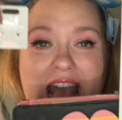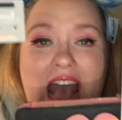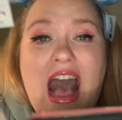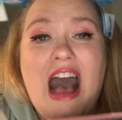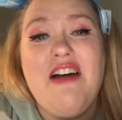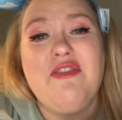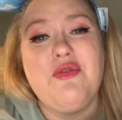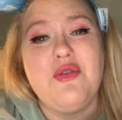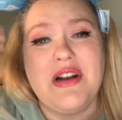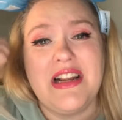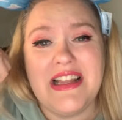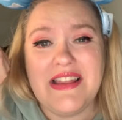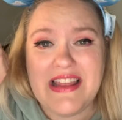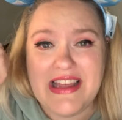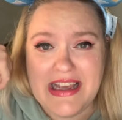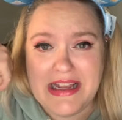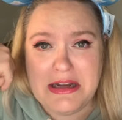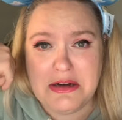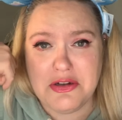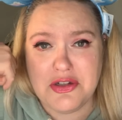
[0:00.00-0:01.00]
I've wanted
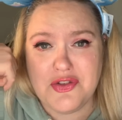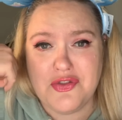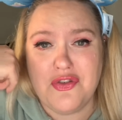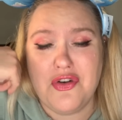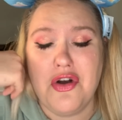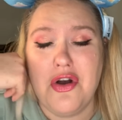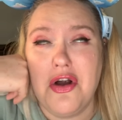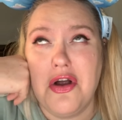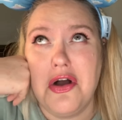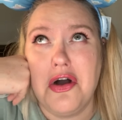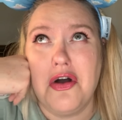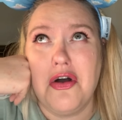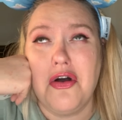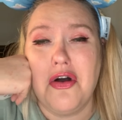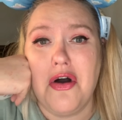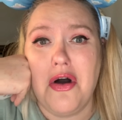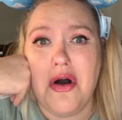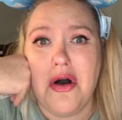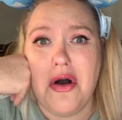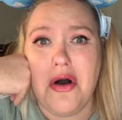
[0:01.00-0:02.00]
the ears for a
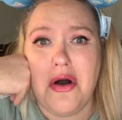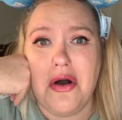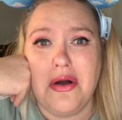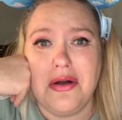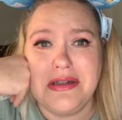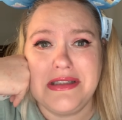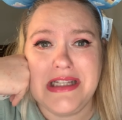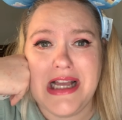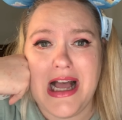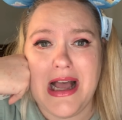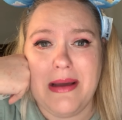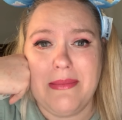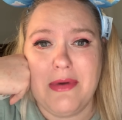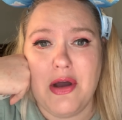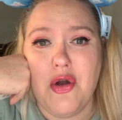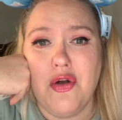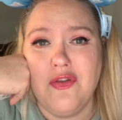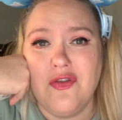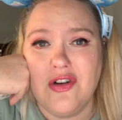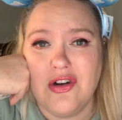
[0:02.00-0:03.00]
long time.
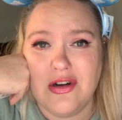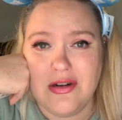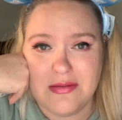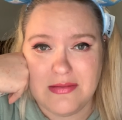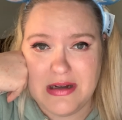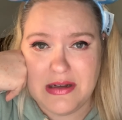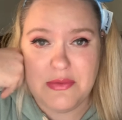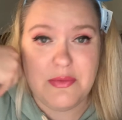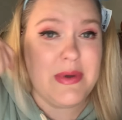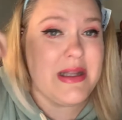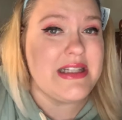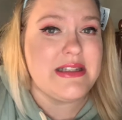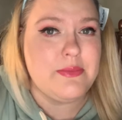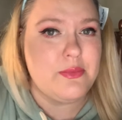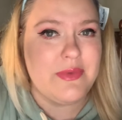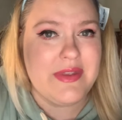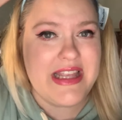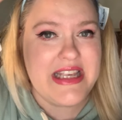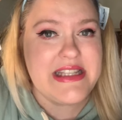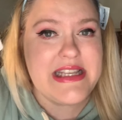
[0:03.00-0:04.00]
Over when
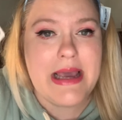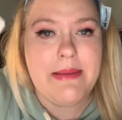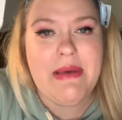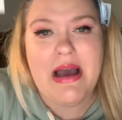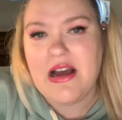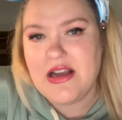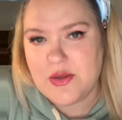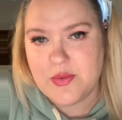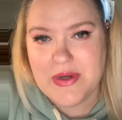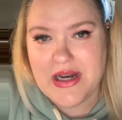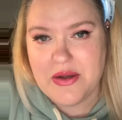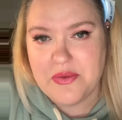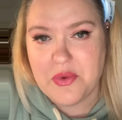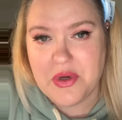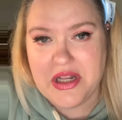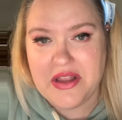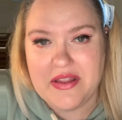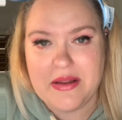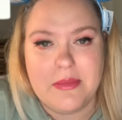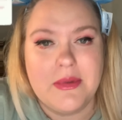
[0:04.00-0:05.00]
these came out is when I
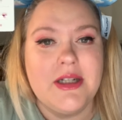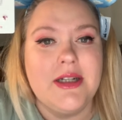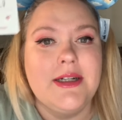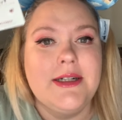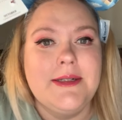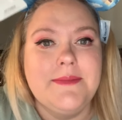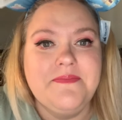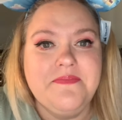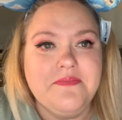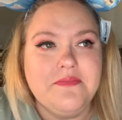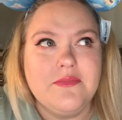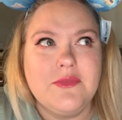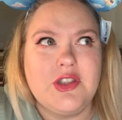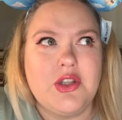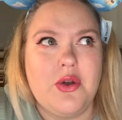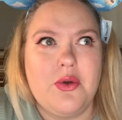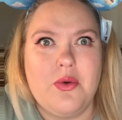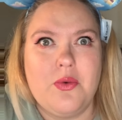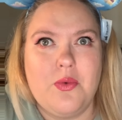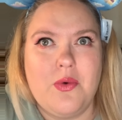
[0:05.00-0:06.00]
wanted them.
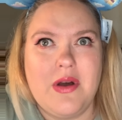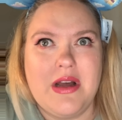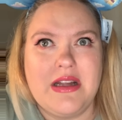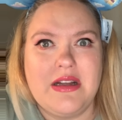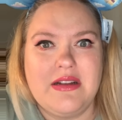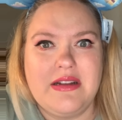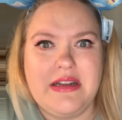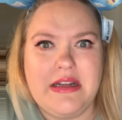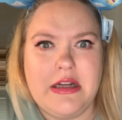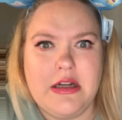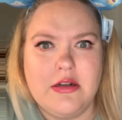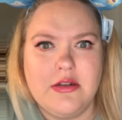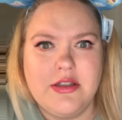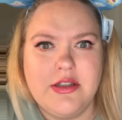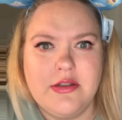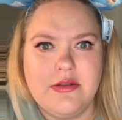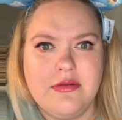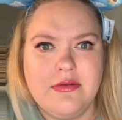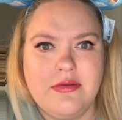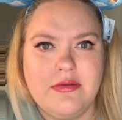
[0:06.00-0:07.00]
So what, a year or
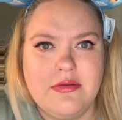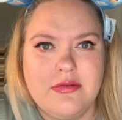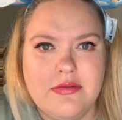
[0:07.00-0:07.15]
two?